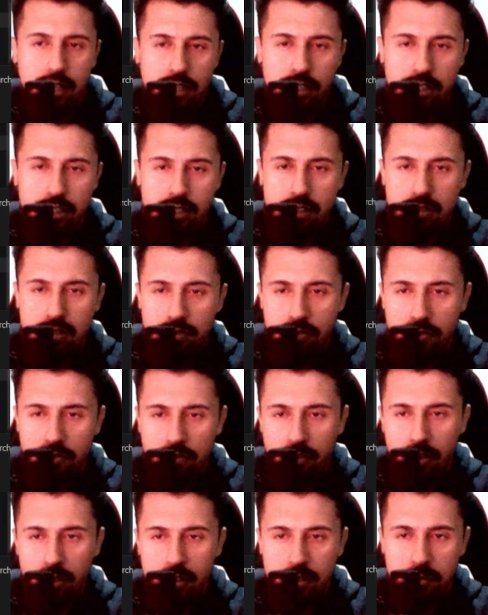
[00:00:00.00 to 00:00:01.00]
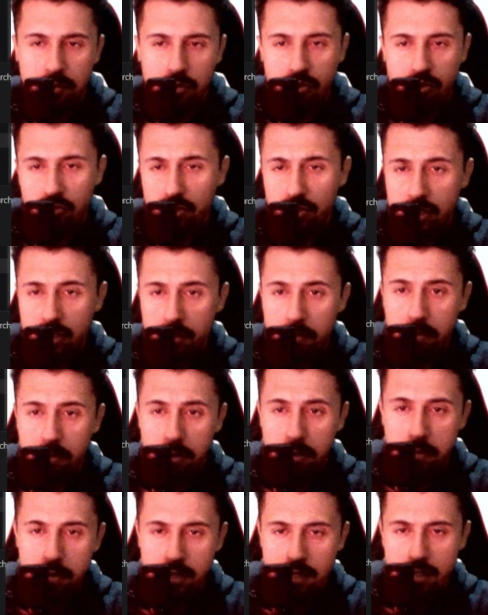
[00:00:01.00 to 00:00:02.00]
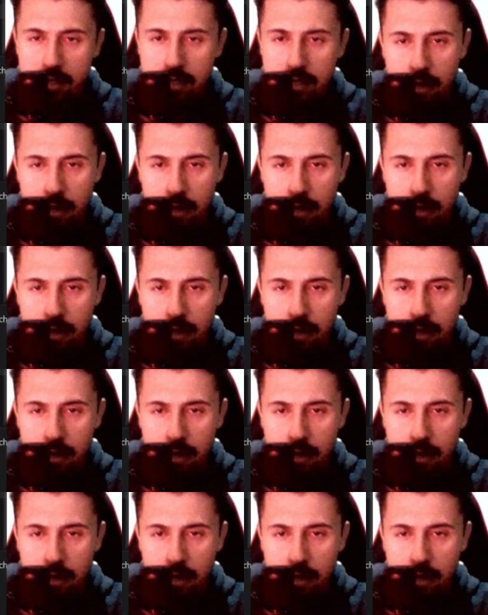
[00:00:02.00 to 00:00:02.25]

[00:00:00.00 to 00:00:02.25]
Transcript: just for demonstration purposes,